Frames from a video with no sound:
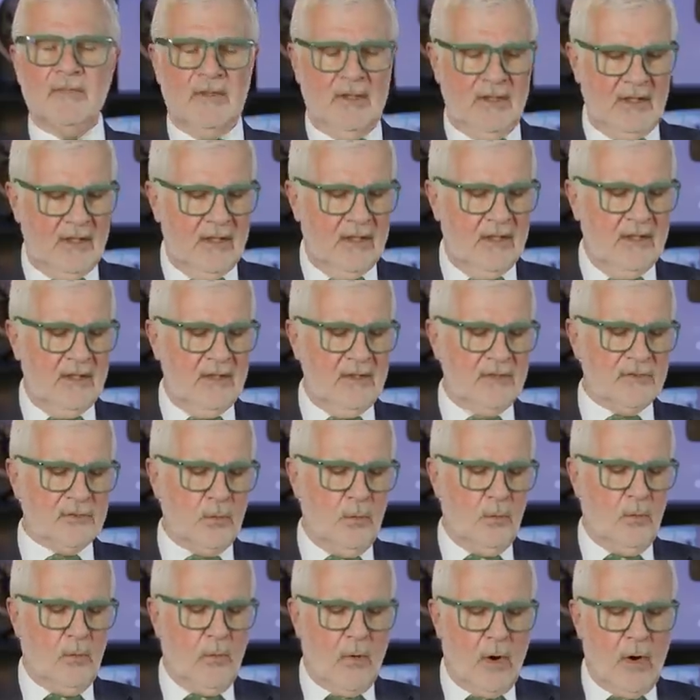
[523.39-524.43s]
is
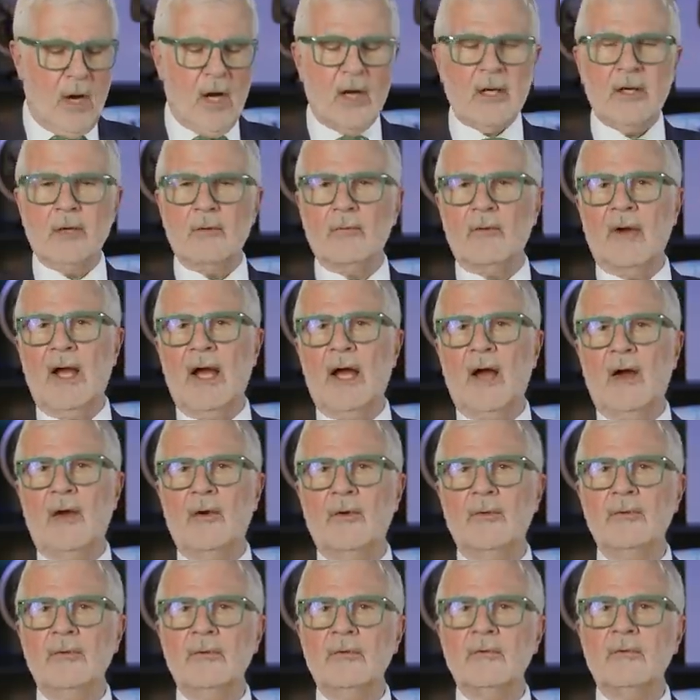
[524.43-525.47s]
walk
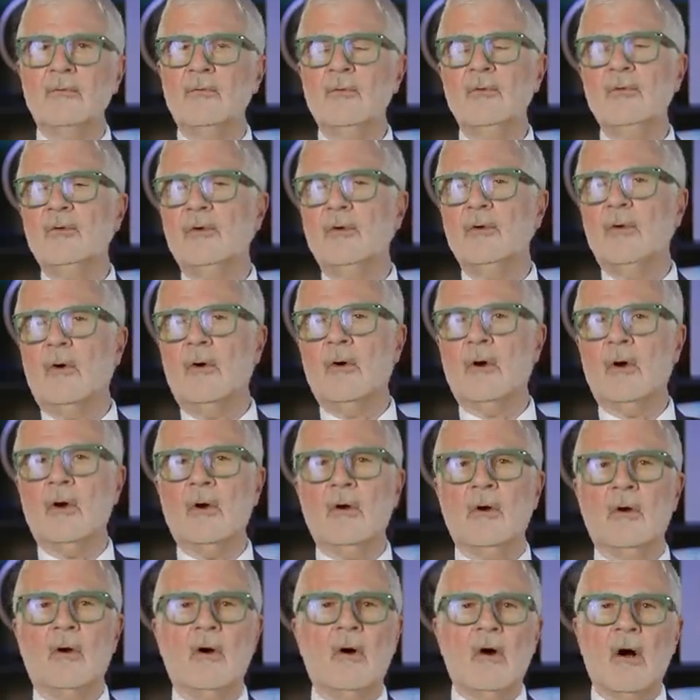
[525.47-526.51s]
around
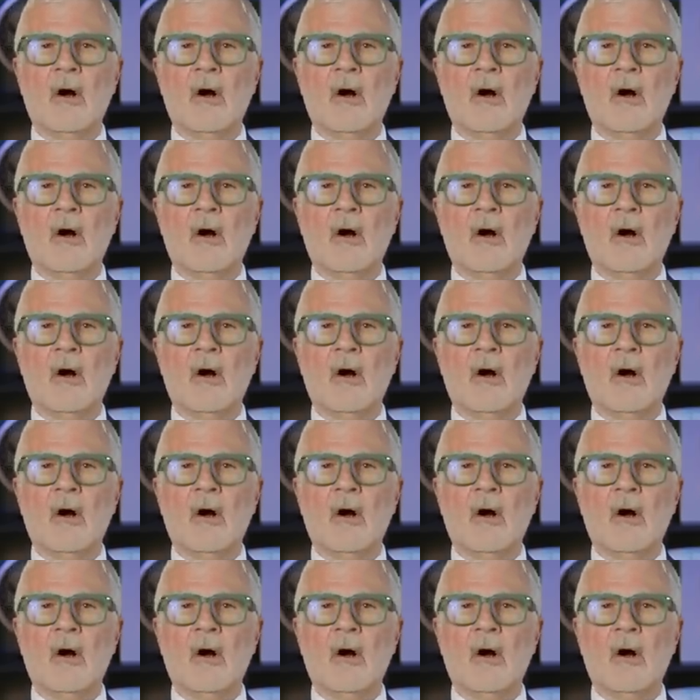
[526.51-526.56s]
your